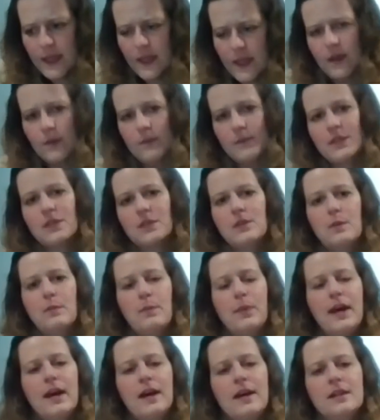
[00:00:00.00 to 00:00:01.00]
it comes to the
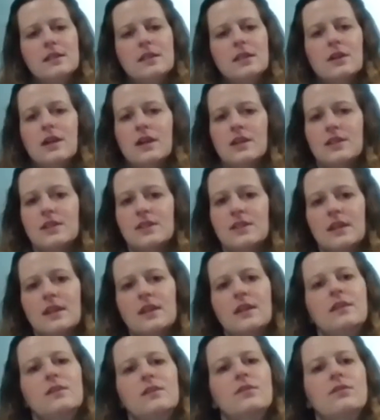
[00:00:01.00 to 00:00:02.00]
bed, I just
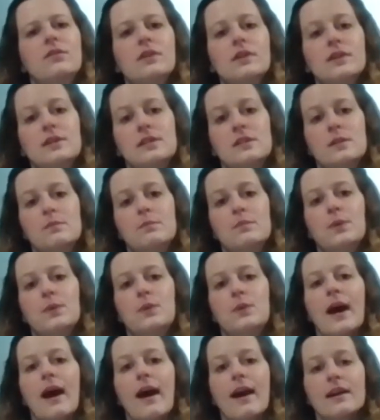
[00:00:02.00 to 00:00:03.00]
think it's a very
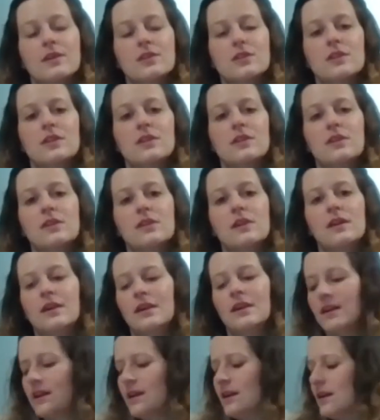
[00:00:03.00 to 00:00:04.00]
simple action
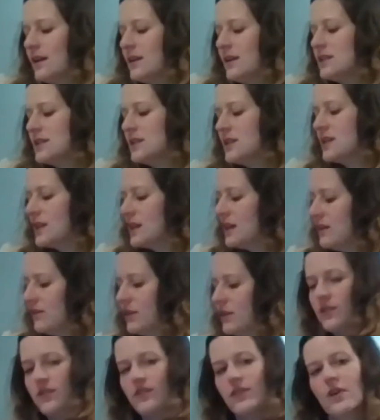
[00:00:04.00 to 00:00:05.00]
to give
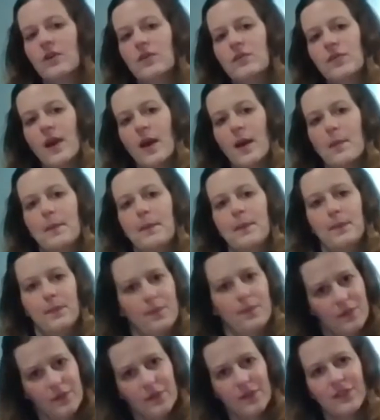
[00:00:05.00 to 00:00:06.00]
yourself that,
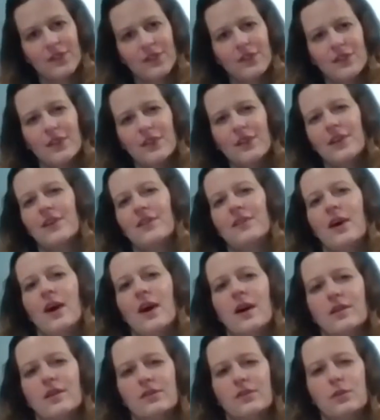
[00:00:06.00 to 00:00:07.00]

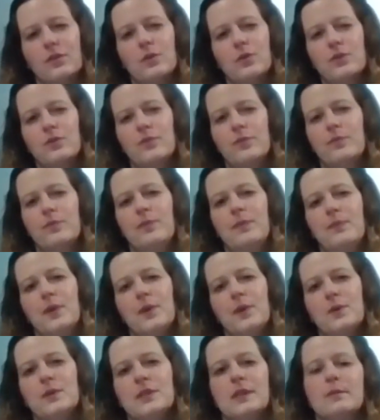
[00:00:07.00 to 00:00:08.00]
that sort of
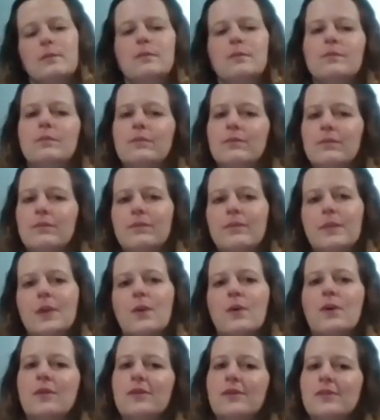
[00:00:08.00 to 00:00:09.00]
building
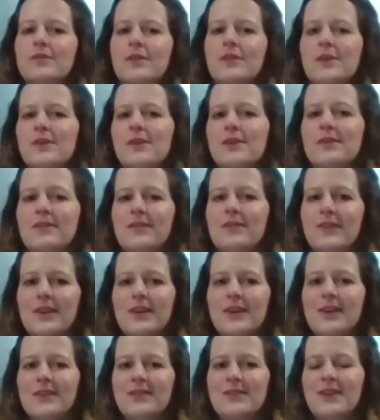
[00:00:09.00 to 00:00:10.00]
block for
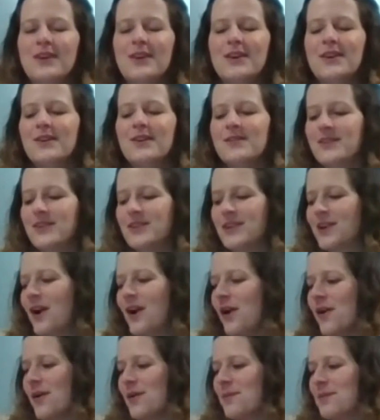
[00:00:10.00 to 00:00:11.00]
a
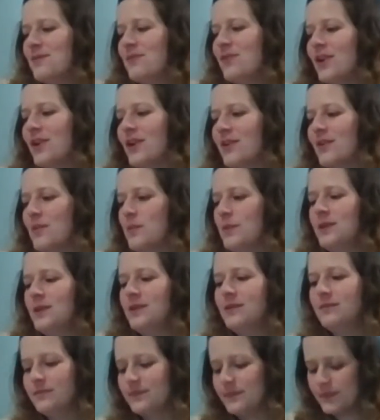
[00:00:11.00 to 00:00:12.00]
calm environment.